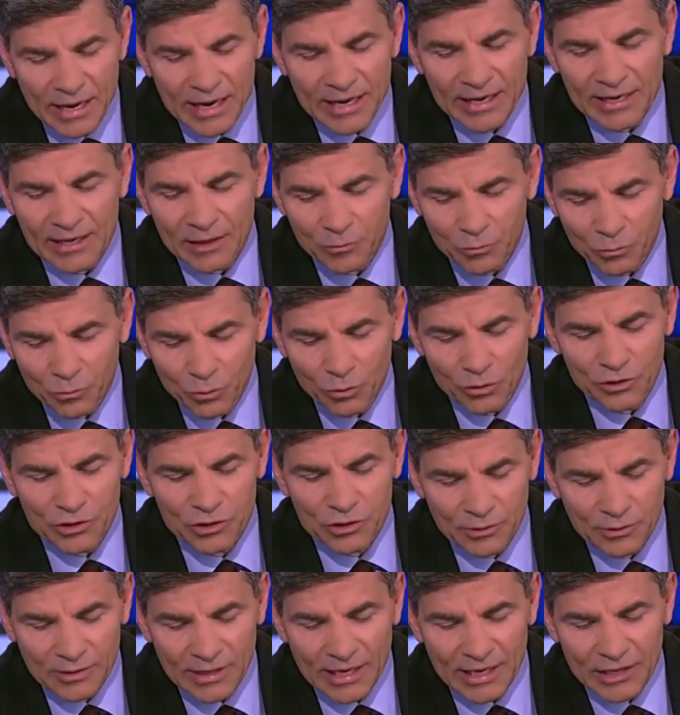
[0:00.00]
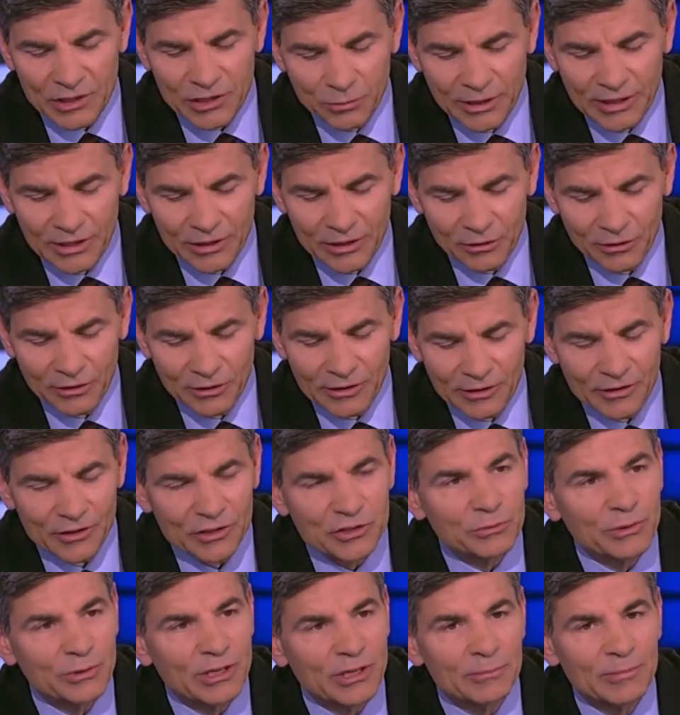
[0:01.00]
make it worse with that tweet earlier
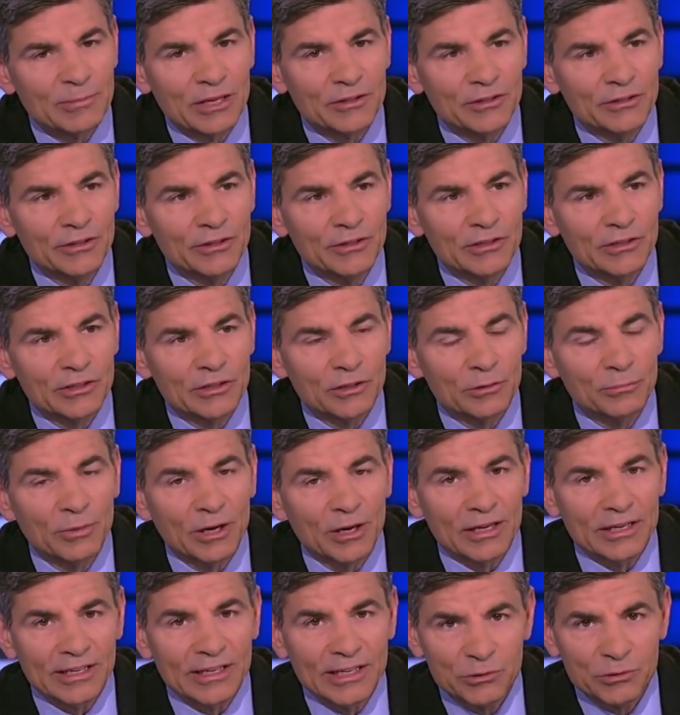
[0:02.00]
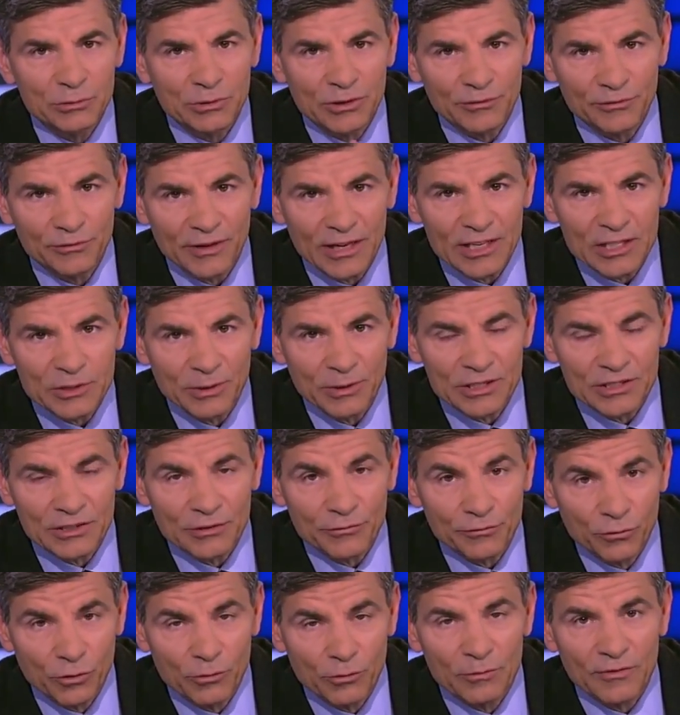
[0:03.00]
this week about the nuclear button? Here's what
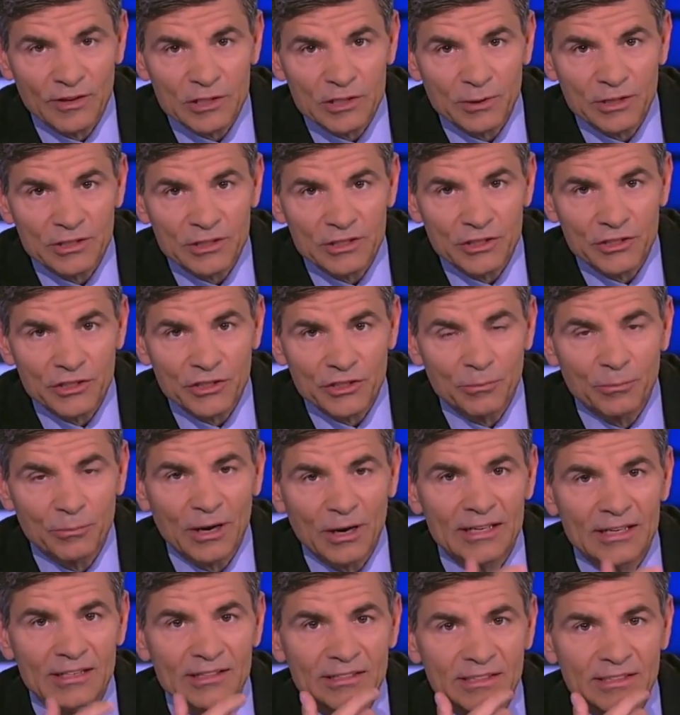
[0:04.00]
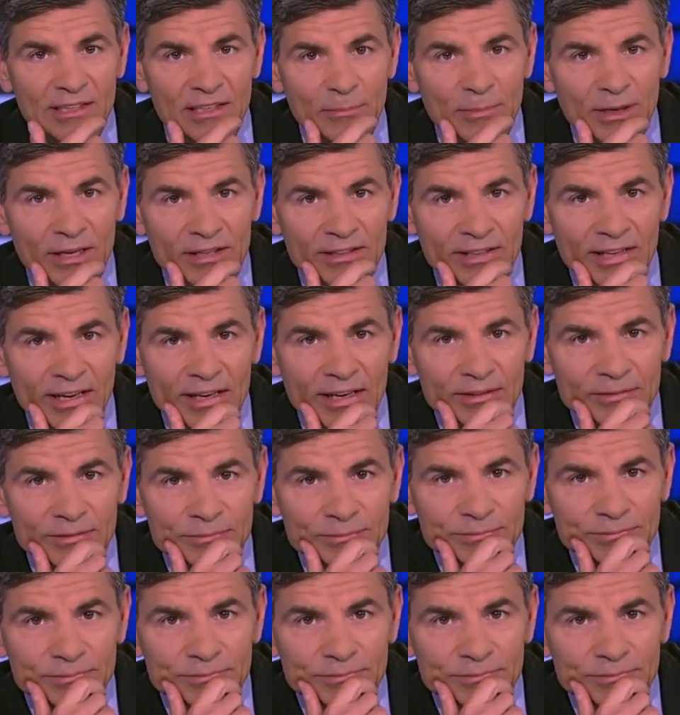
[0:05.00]
the former Vice President Joe Biden said about that.